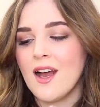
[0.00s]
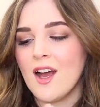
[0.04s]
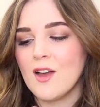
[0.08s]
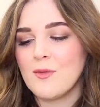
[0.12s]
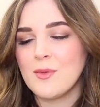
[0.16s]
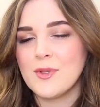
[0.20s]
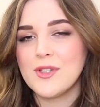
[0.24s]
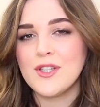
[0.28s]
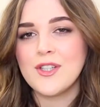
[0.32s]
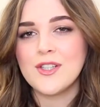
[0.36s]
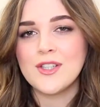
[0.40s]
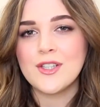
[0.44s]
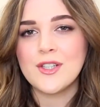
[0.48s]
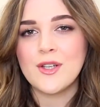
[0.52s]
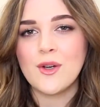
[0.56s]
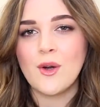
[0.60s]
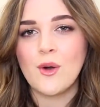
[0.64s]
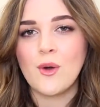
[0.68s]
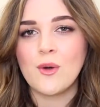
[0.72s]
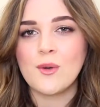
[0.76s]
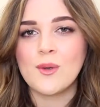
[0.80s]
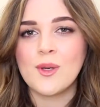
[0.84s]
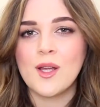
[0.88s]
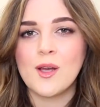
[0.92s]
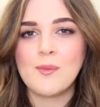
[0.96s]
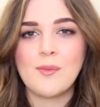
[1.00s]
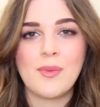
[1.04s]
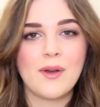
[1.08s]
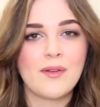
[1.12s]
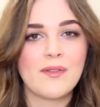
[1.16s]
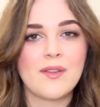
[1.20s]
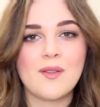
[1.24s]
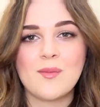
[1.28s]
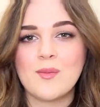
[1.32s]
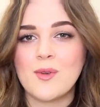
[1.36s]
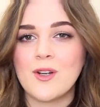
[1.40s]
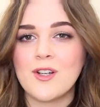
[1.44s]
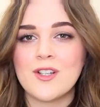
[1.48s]
I've been using it on a
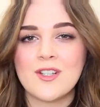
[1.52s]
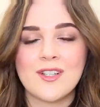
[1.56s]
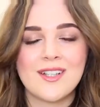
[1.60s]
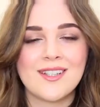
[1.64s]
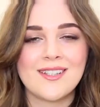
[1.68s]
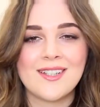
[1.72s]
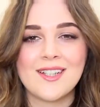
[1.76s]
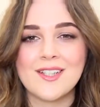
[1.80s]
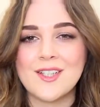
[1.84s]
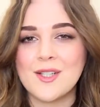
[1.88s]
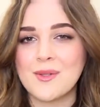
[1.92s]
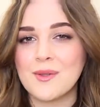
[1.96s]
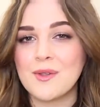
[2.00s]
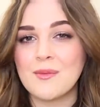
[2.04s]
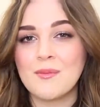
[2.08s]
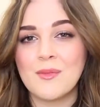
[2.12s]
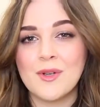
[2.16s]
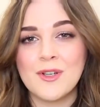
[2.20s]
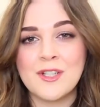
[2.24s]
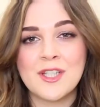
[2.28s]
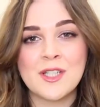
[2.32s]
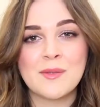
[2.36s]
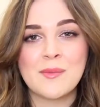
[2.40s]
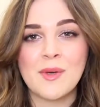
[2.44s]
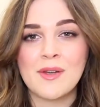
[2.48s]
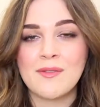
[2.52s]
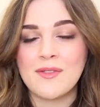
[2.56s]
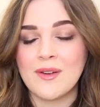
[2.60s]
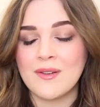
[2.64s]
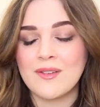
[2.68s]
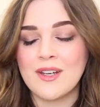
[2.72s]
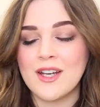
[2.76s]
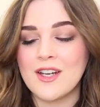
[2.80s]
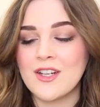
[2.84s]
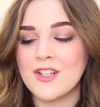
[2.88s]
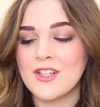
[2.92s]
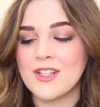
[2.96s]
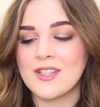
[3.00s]
buffing brush as I do with most of my
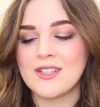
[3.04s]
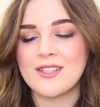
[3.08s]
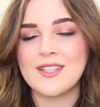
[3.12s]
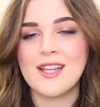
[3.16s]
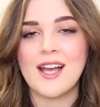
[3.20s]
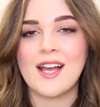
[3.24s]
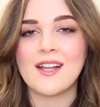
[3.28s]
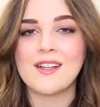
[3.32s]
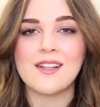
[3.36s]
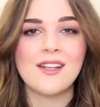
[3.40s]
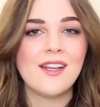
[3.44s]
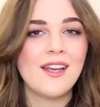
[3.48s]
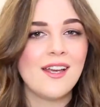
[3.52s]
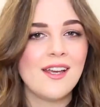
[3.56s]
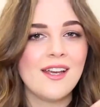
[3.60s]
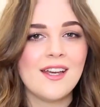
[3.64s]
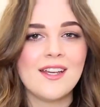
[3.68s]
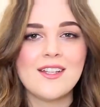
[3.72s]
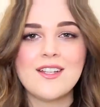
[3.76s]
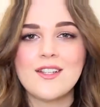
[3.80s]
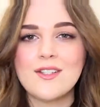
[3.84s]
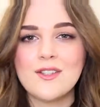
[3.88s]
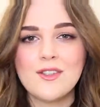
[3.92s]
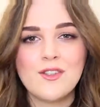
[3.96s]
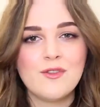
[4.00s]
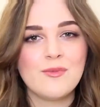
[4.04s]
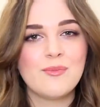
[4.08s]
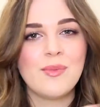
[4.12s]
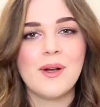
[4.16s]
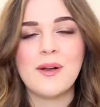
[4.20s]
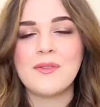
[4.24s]
foundations, and it just sort of